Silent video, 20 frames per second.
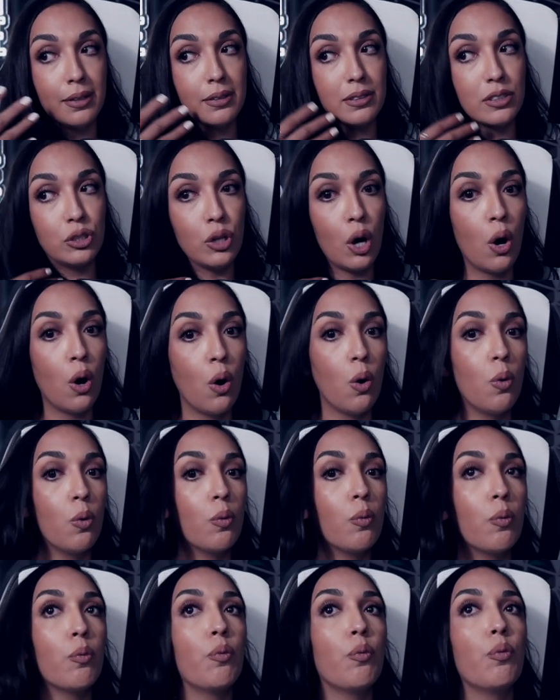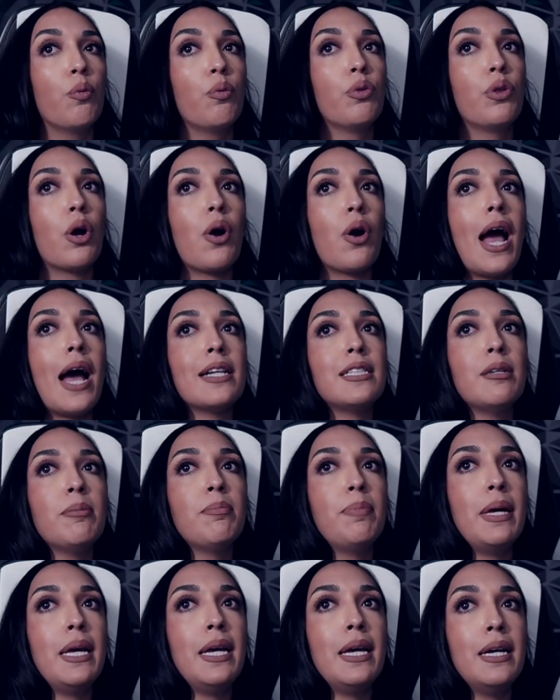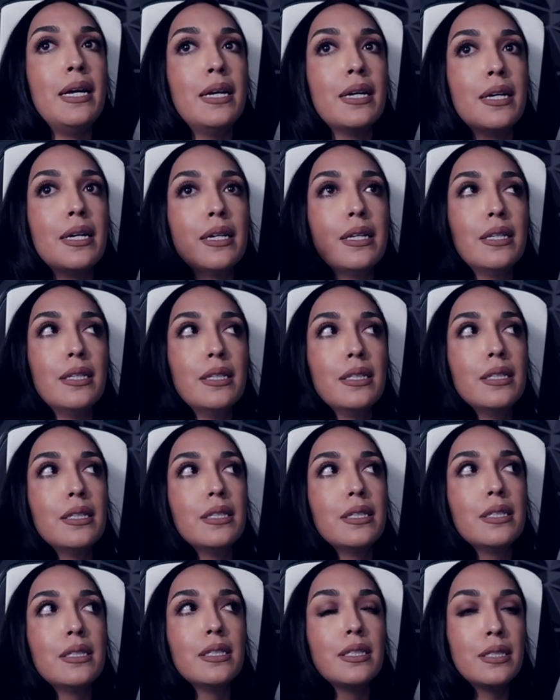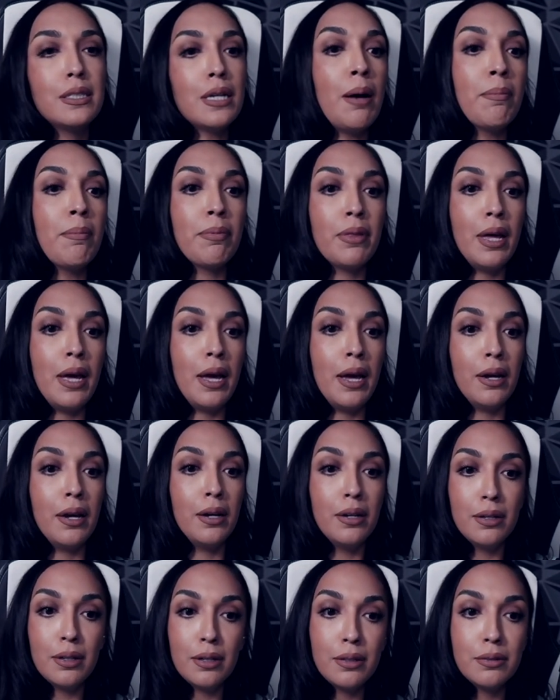So there had to be something,